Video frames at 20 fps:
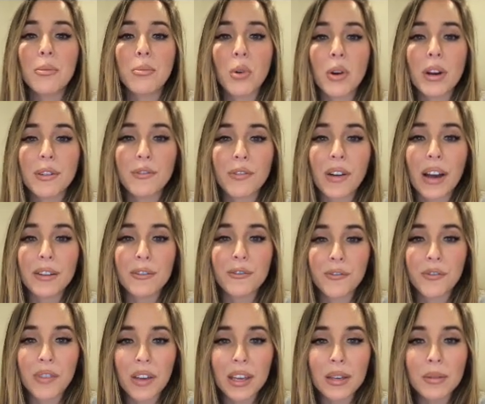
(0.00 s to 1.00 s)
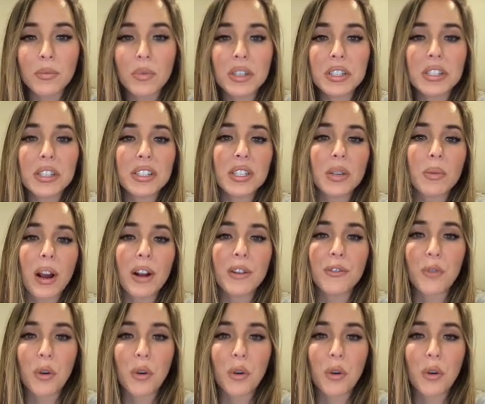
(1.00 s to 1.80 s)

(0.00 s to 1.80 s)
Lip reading: 0.5 fib, which is around